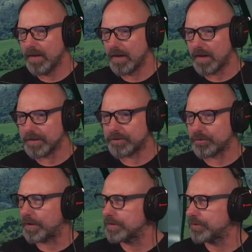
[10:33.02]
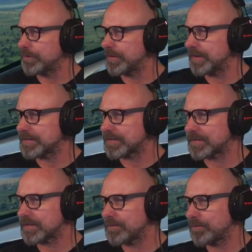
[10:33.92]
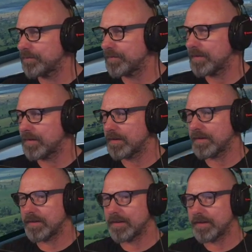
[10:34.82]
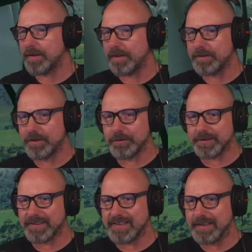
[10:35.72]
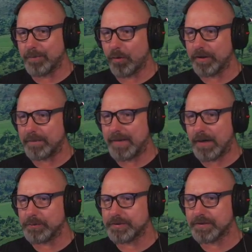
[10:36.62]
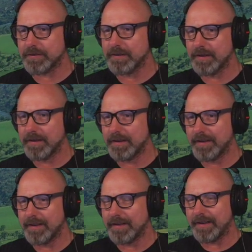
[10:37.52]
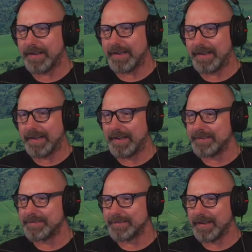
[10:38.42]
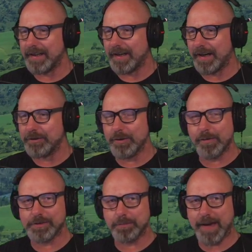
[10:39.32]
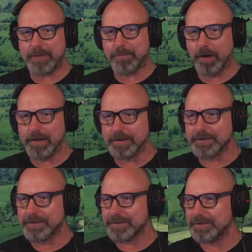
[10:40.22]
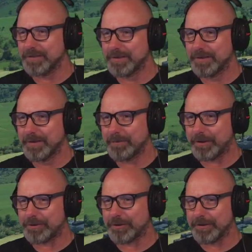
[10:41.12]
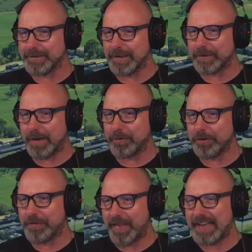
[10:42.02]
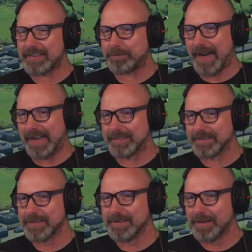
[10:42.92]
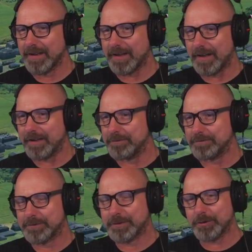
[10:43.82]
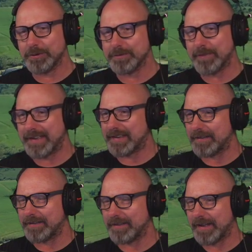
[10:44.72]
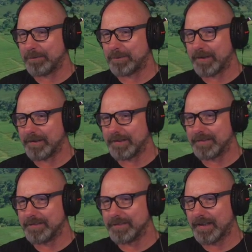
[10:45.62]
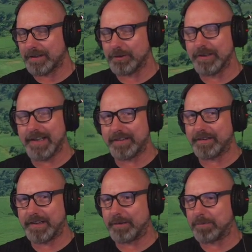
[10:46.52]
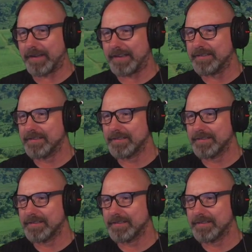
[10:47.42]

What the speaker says: I tried doing this using keyboard and mouse, and I knew I was a bad pilot, but it turns out I'm not that bad. I couldn't make an airplane, I couldn't land an airplane